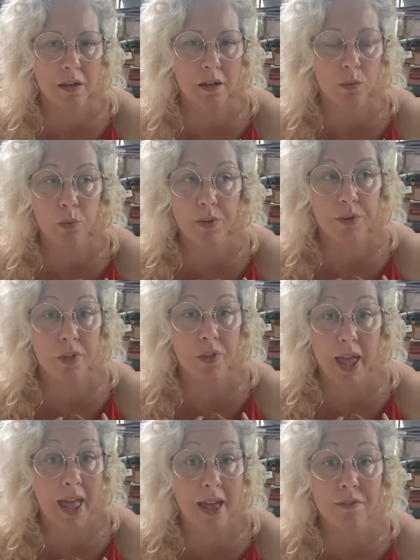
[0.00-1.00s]
with
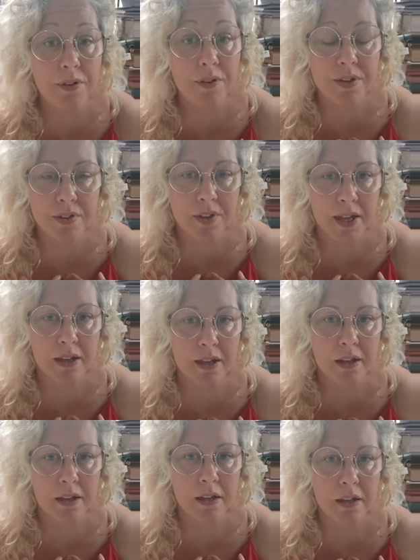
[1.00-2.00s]
everything
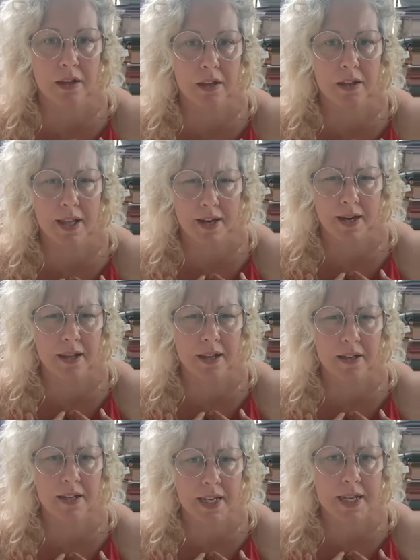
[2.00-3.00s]
that
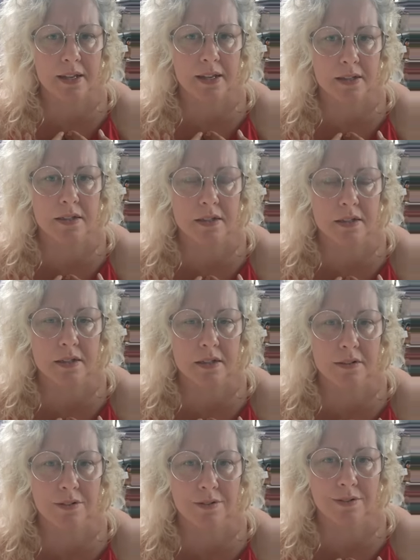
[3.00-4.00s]
it is,
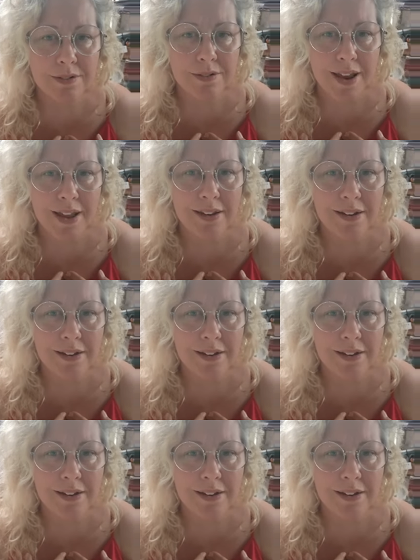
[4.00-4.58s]
right?